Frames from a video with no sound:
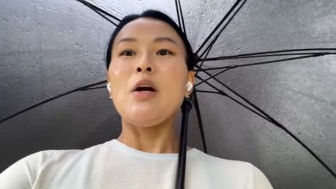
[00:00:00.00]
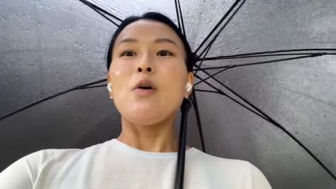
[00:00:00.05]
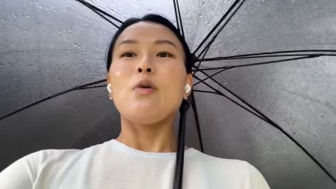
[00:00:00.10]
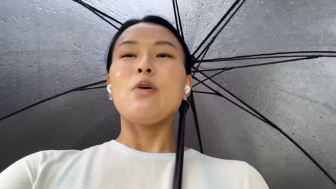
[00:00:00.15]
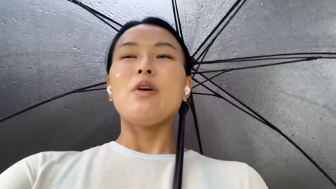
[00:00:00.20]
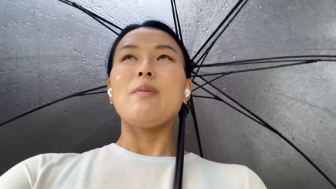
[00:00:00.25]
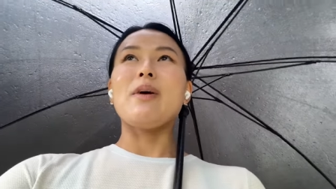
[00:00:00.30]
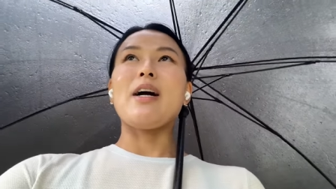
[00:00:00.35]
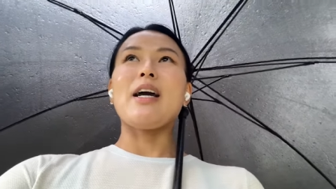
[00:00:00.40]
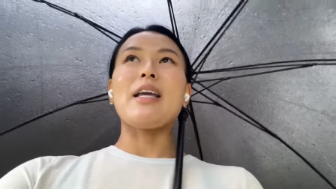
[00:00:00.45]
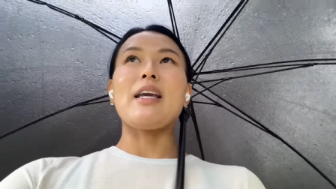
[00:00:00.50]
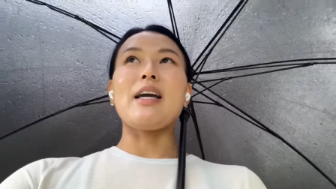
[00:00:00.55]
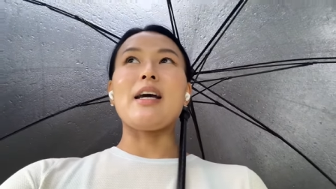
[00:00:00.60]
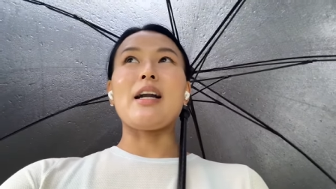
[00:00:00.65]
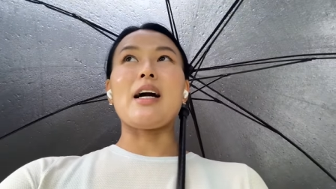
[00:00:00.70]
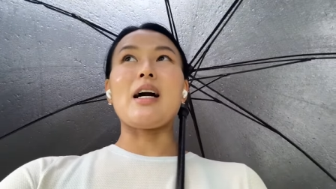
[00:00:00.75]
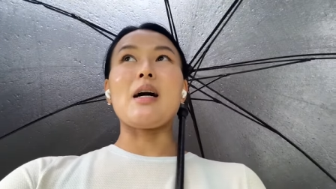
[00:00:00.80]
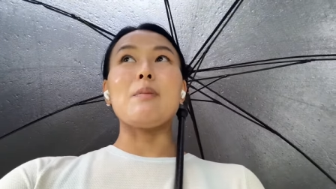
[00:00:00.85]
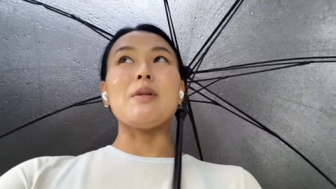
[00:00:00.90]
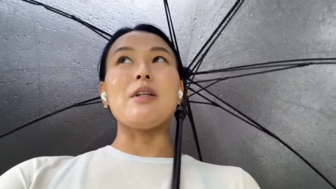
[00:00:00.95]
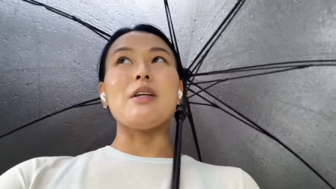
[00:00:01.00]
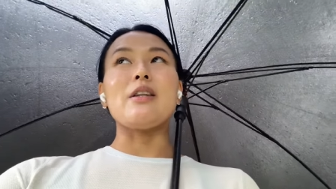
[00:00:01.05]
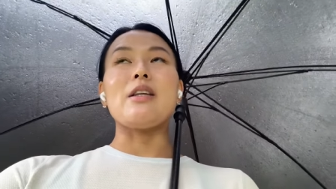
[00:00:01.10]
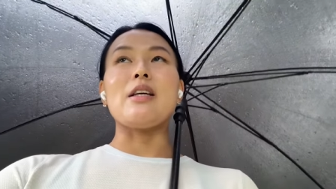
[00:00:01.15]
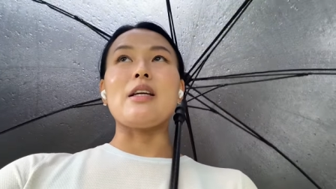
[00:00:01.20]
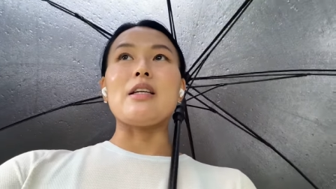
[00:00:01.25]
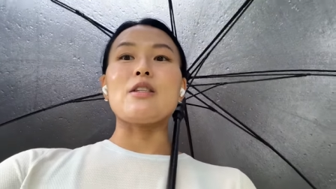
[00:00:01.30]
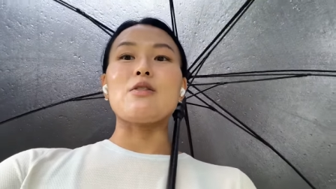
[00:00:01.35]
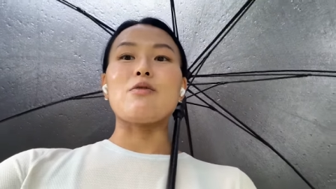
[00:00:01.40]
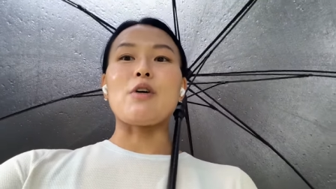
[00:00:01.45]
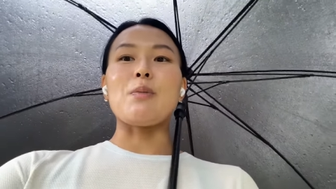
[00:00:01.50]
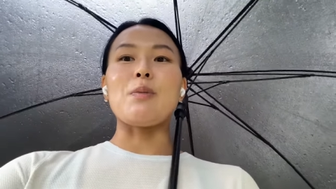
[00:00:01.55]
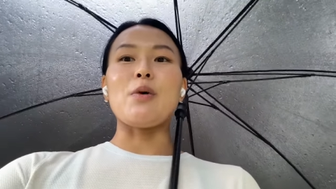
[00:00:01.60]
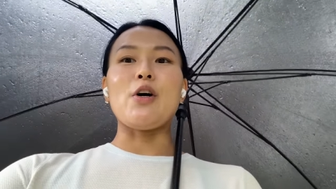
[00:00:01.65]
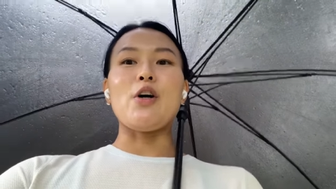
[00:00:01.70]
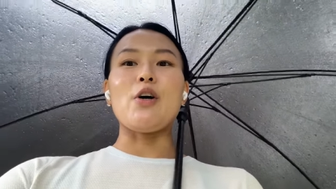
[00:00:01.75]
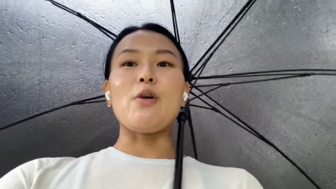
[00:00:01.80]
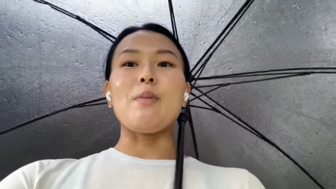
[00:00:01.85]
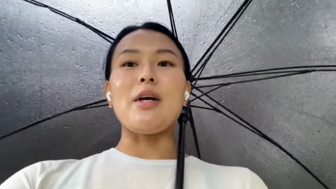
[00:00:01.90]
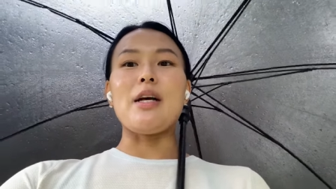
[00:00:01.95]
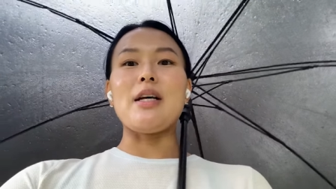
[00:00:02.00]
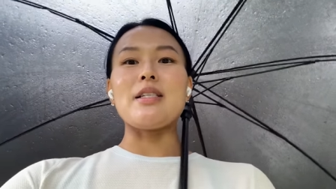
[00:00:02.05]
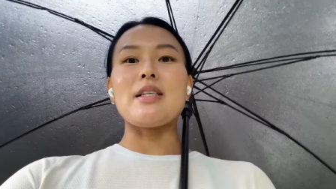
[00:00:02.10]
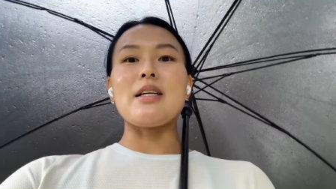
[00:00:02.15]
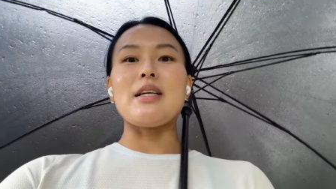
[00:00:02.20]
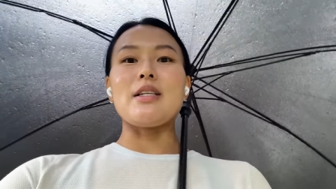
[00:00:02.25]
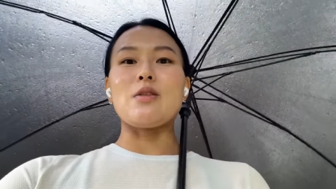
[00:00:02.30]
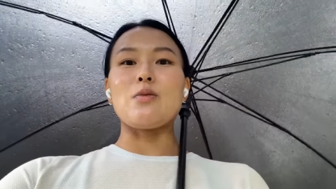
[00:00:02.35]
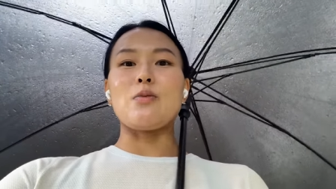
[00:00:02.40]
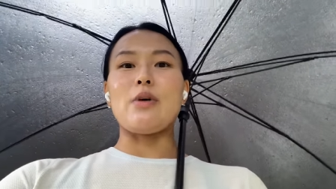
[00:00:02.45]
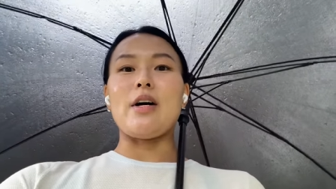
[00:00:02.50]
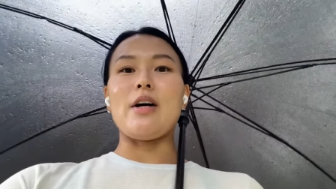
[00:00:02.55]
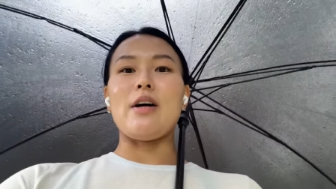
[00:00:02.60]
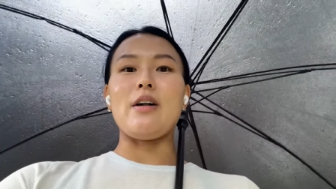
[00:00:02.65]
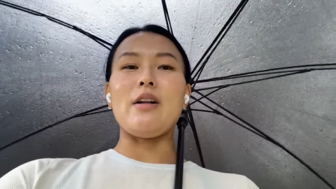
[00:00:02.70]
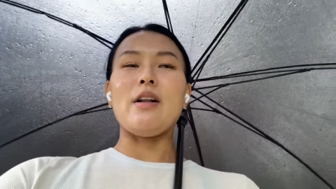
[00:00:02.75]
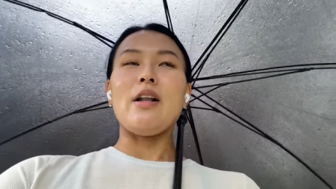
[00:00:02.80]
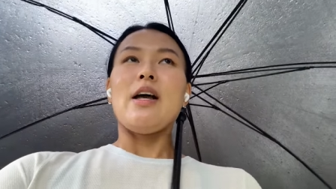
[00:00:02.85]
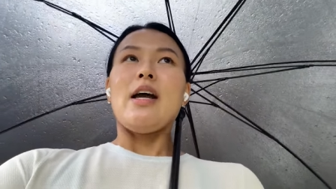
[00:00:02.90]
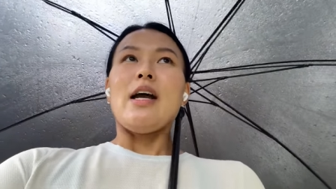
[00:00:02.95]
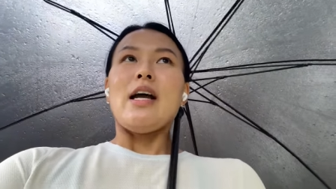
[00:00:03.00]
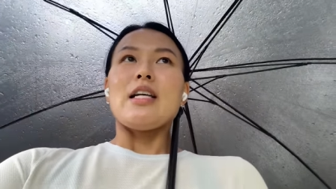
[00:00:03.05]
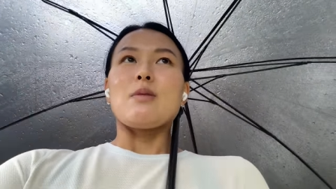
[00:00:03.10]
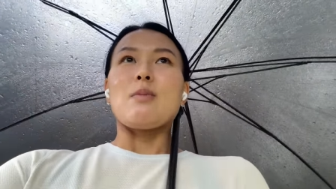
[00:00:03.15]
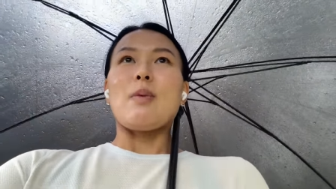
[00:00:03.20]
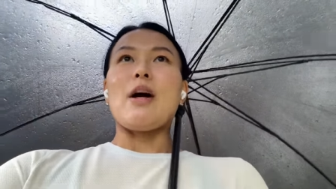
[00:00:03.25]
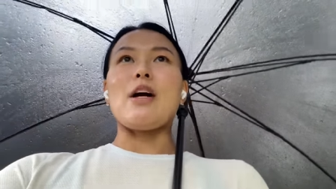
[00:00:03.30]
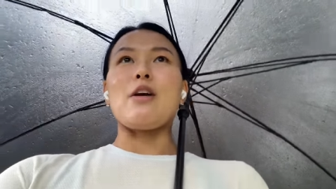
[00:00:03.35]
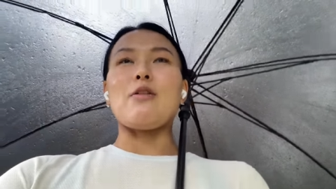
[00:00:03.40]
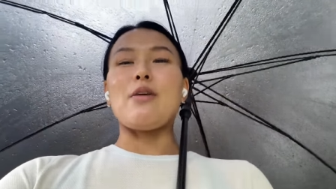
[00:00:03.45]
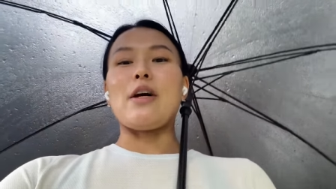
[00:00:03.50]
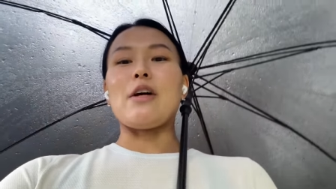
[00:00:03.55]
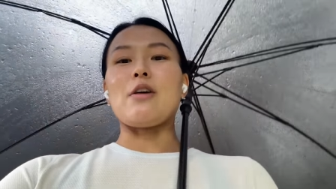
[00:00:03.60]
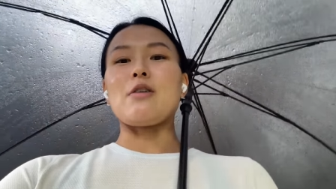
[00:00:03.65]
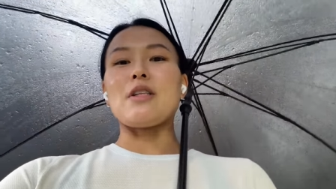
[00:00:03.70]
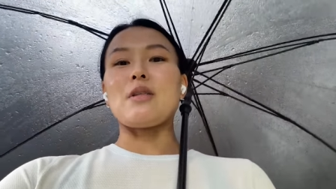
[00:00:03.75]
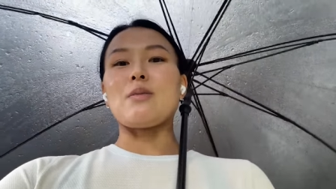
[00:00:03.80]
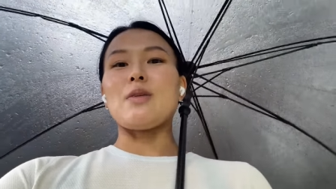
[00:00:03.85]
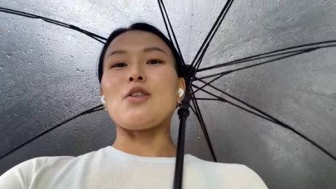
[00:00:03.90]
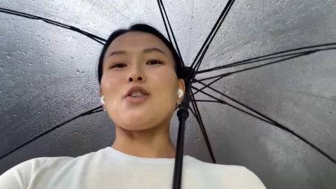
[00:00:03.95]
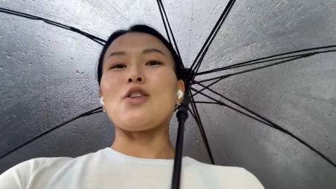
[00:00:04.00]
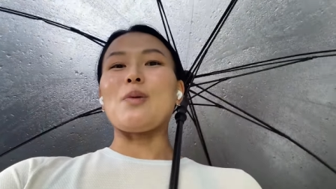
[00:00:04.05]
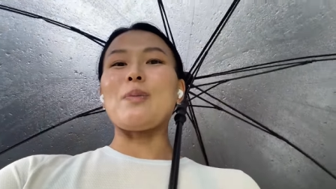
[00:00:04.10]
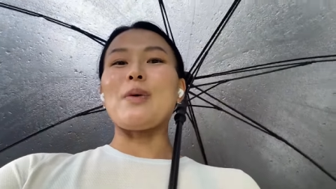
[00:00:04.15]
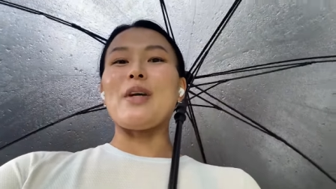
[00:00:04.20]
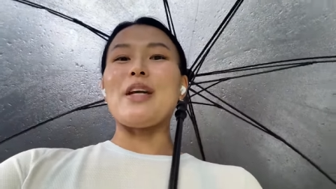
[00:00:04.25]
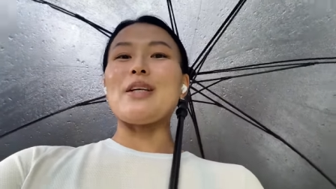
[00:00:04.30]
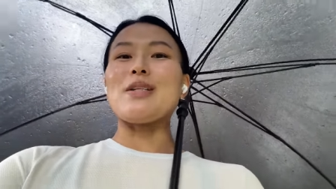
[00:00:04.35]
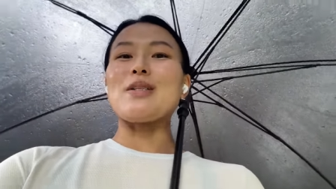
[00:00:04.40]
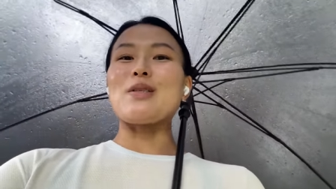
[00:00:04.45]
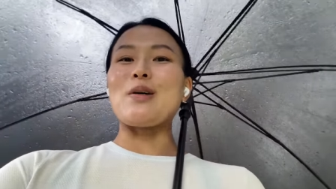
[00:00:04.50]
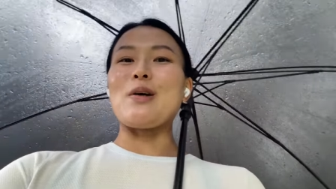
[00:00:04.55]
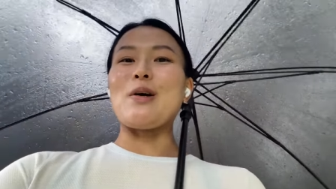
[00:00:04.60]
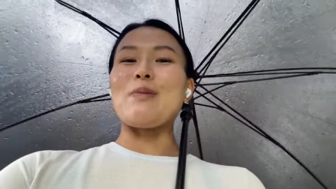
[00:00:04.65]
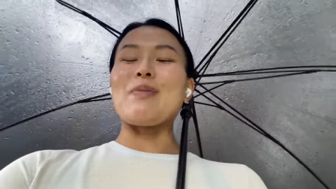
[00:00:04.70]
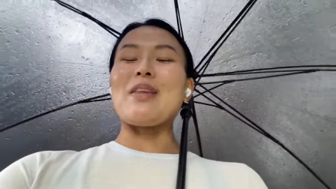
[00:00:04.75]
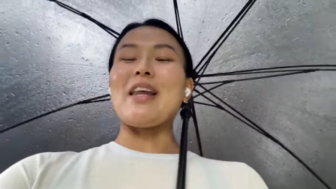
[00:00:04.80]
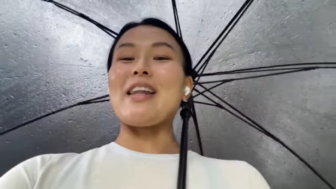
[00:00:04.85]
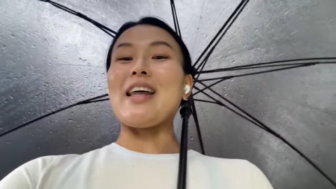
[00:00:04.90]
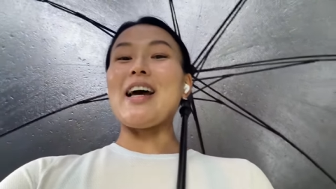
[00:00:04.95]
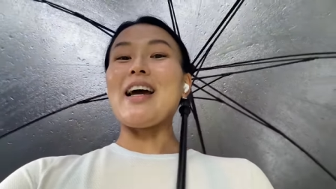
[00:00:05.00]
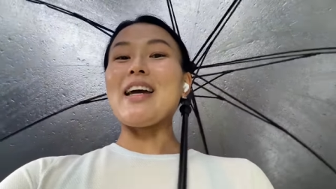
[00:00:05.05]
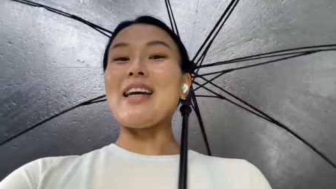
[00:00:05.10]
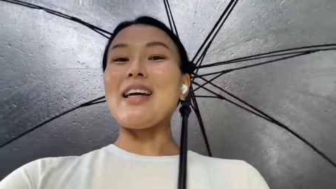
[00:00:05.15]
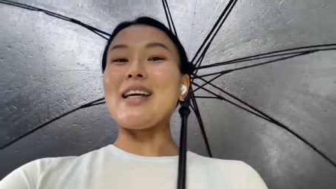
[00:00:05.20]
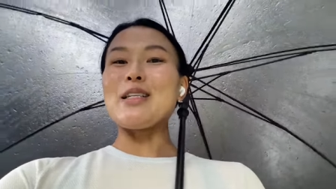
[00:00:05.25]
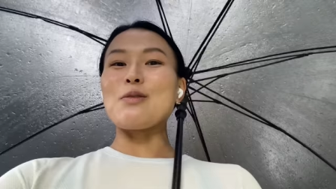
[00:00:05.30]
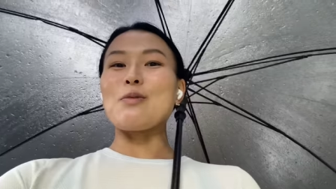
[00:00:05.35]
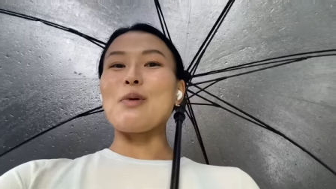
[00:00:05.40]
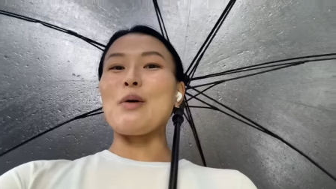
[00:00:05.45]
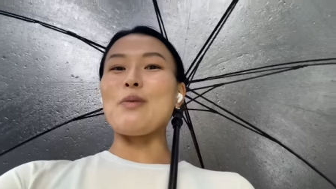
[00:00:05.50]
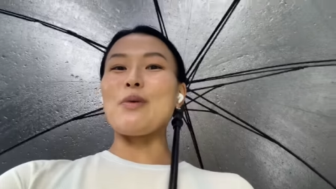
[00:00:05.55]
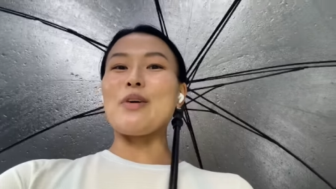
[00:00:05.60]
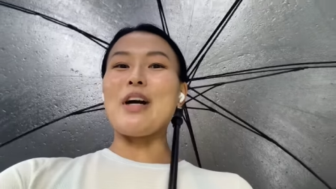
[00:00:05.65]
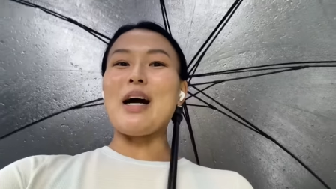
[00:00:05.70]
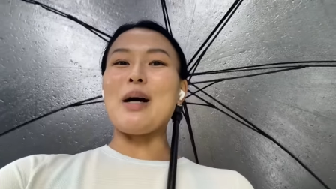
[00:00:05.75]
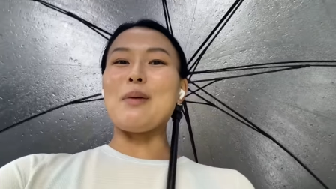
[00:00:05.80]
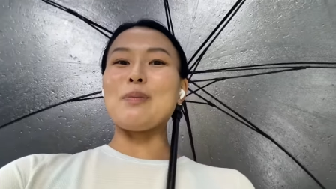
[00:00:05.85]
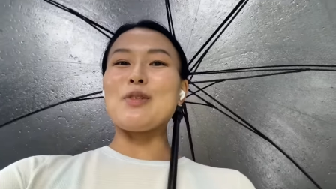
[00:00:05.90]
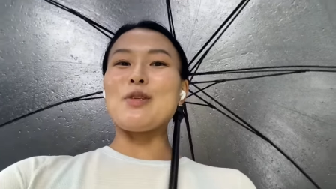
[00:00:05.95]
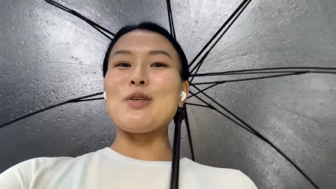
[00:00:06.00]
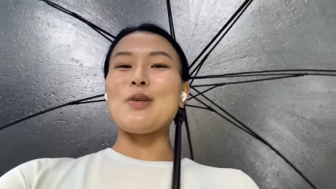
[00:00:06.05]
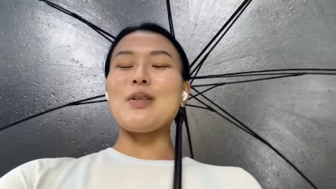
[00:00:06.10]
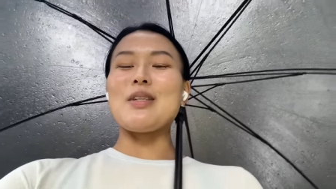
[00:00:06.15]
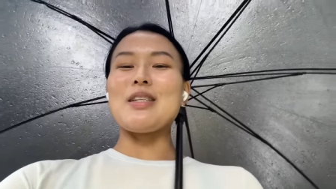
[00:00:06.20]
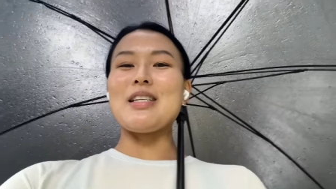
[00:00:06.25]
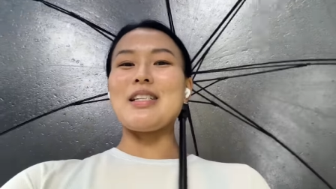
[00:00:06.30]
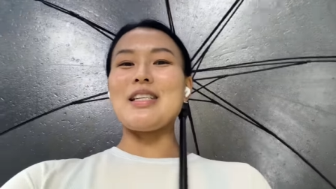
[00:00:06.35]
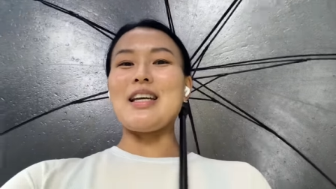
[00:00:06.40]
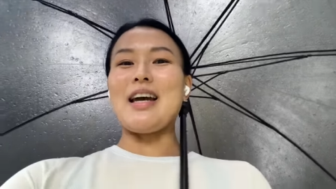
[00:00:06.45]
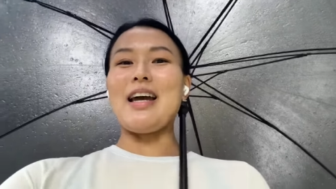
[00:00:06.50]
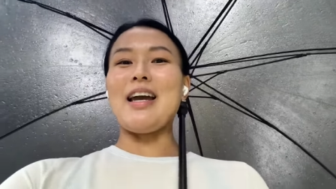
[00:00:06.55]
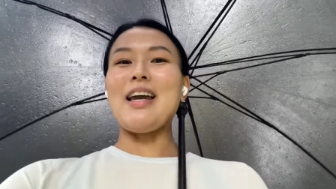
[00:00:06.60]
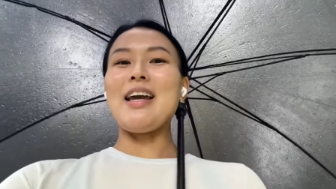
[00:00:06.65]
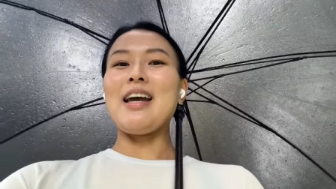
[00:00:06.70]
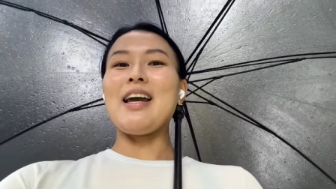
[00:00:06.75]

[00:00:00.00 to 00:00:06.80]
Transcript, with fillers: We might get a couple of things from Hermès as well as part of our Christmas shopping. So that is what we're up to today.